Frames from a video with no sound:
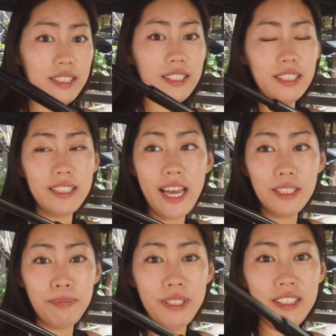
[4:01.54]
This is
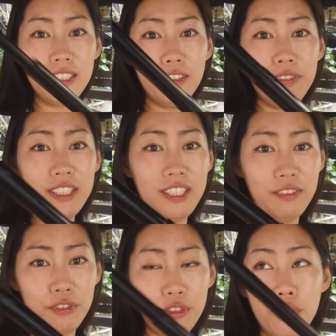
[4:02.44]
SP selfie stick
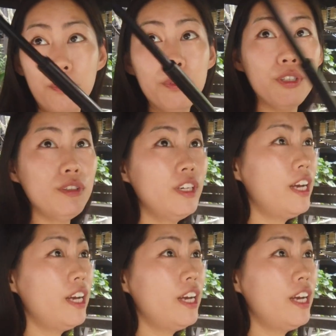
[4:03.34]
for GoPro.